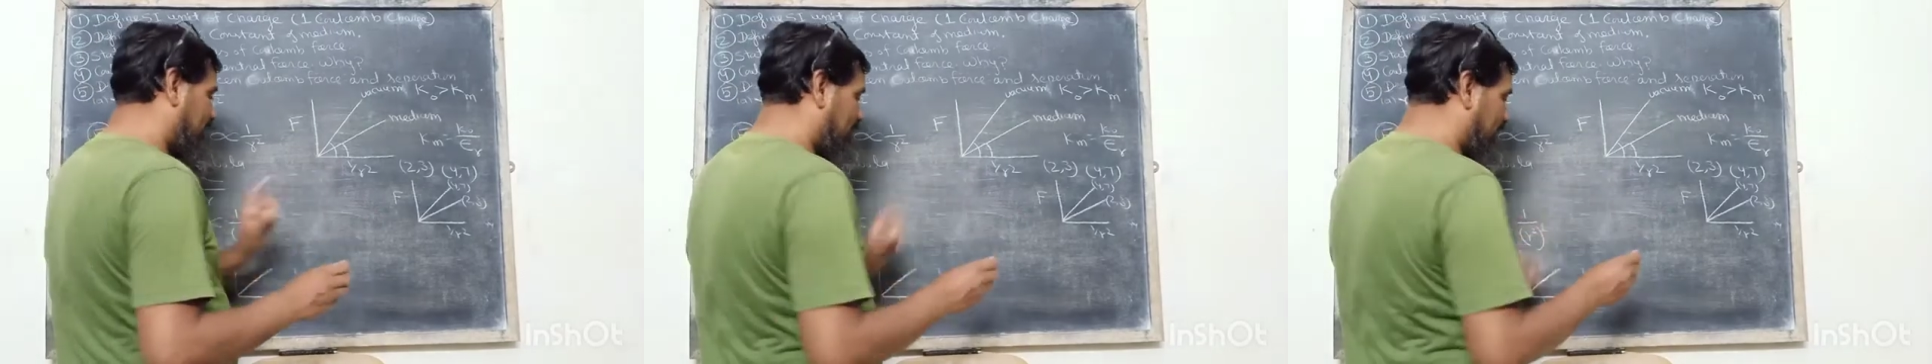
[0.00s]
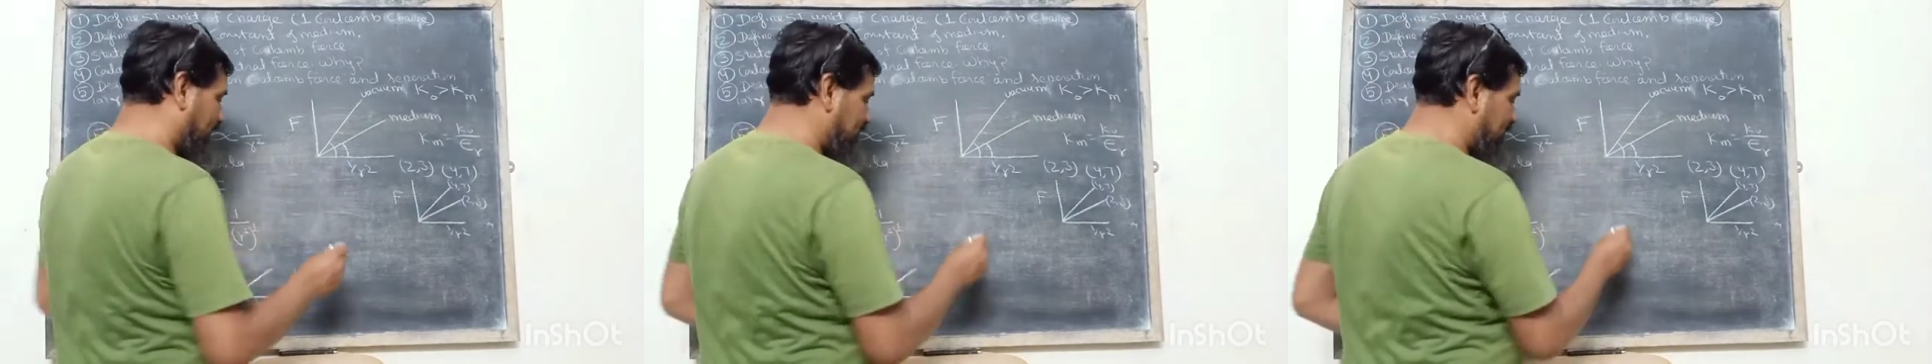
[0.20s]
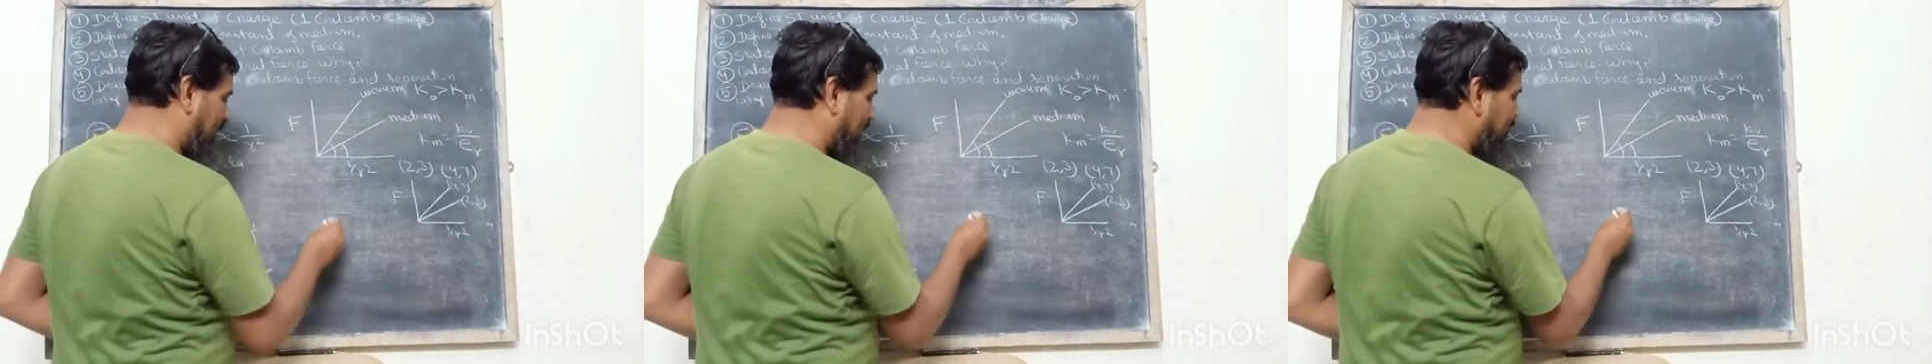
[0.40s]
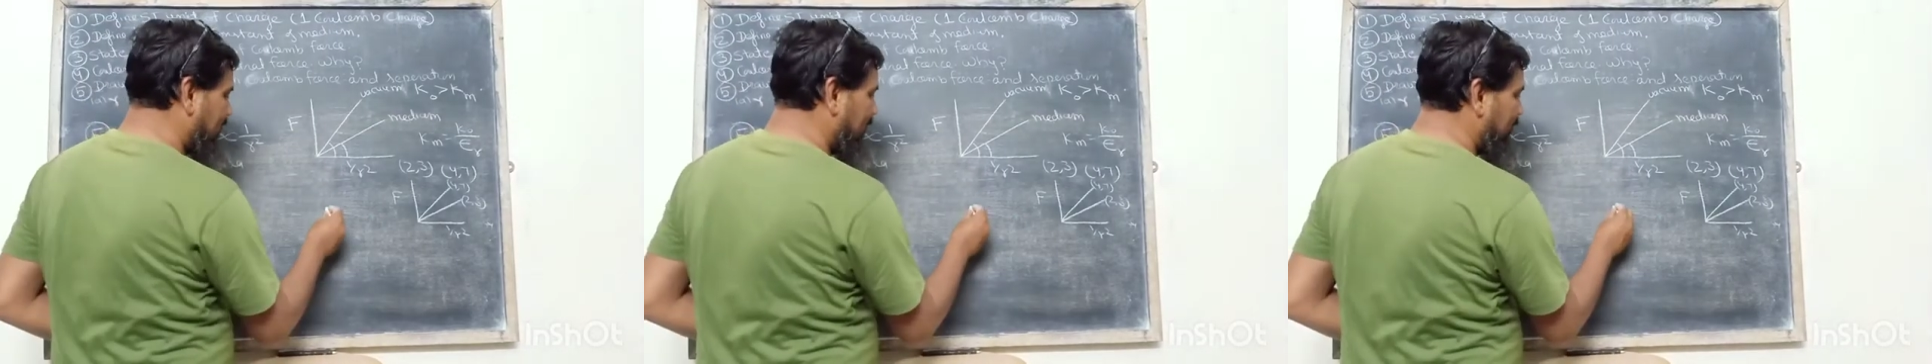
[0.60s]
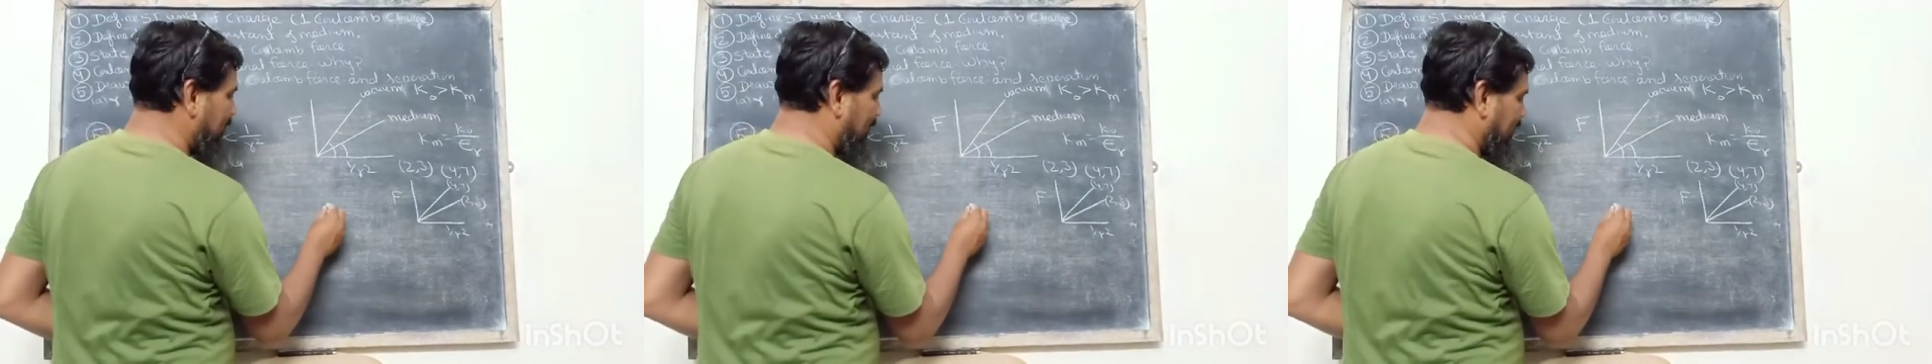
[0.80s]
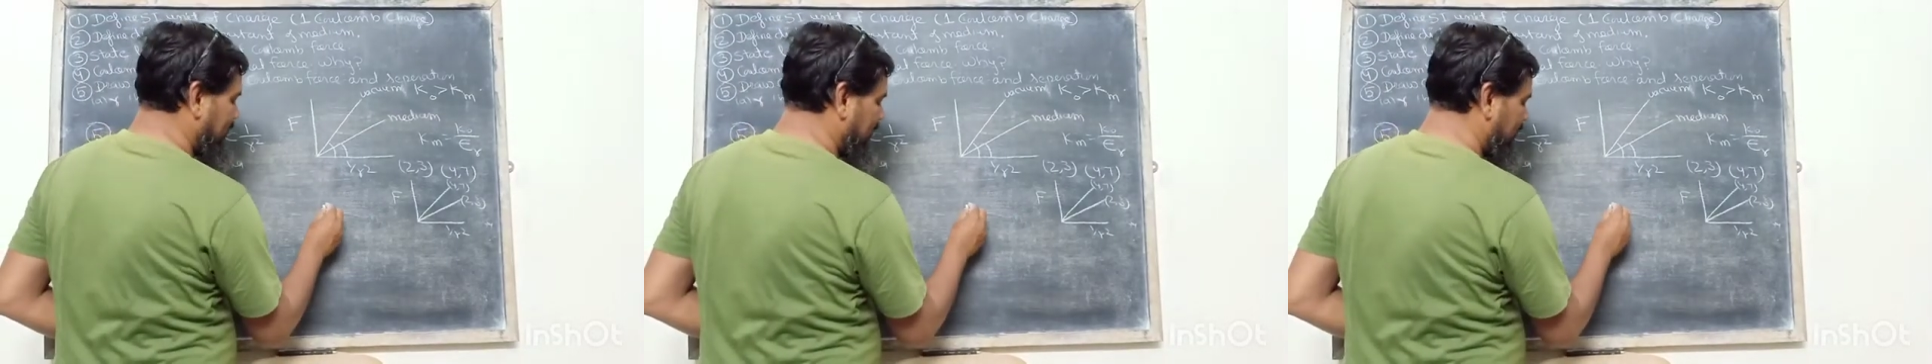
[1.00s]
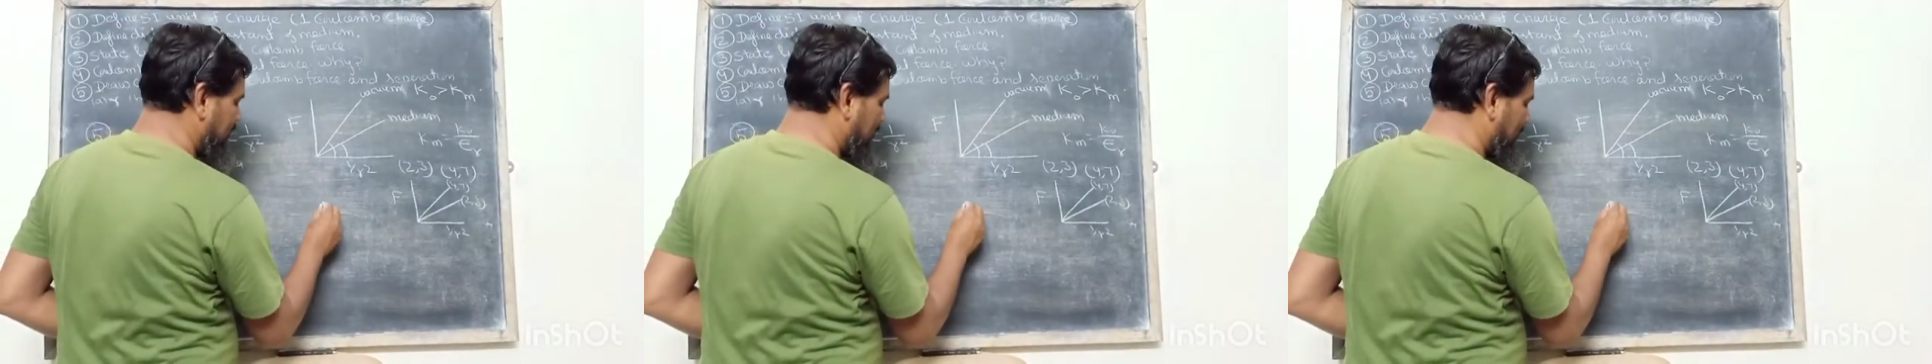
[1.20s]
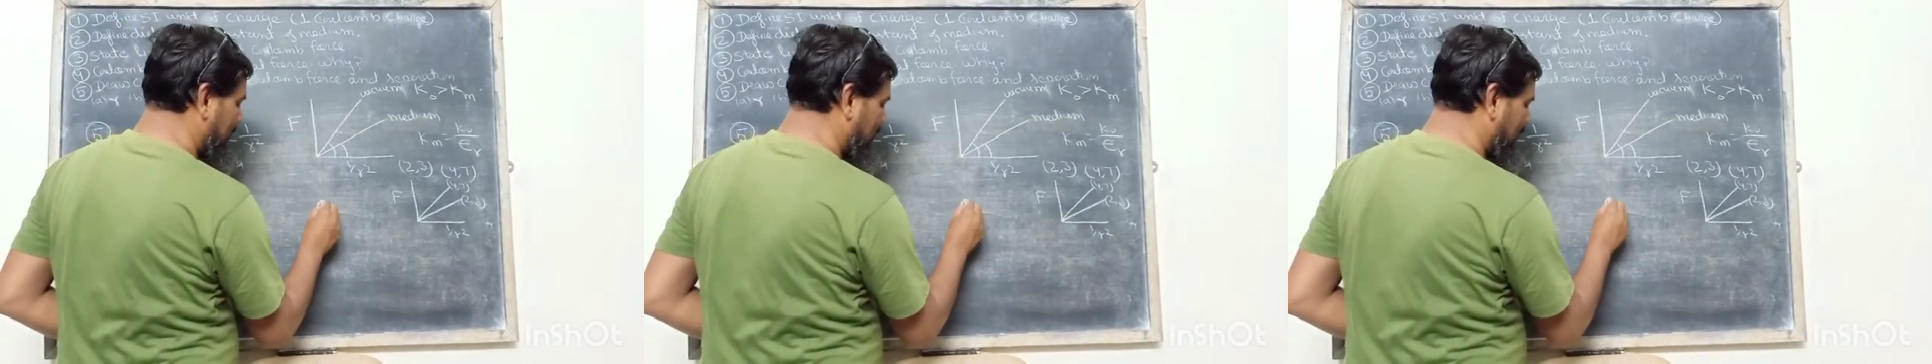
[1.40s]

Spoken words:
attractive and the shape